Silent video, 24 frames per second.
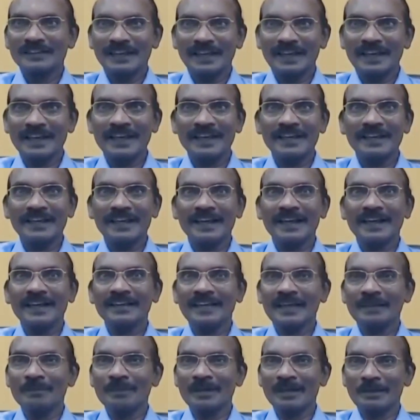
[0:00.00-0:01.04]

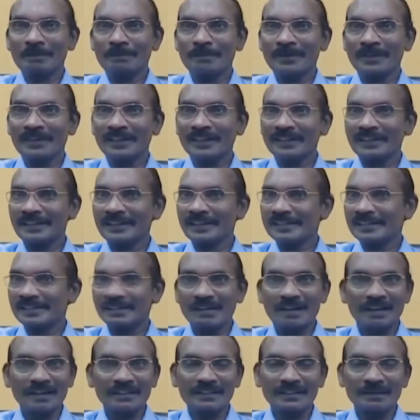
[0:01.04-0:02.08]
Again, I'm repeating, it is
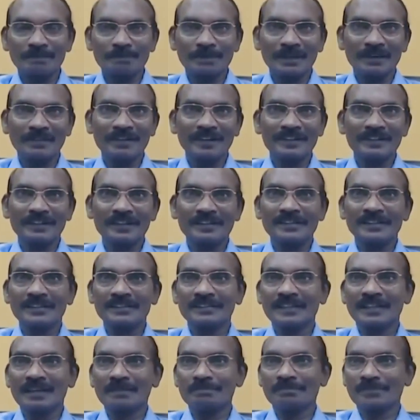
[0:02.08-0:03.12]
not the
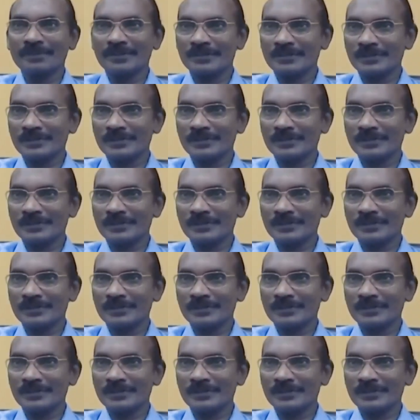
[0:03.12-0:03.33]
privatization of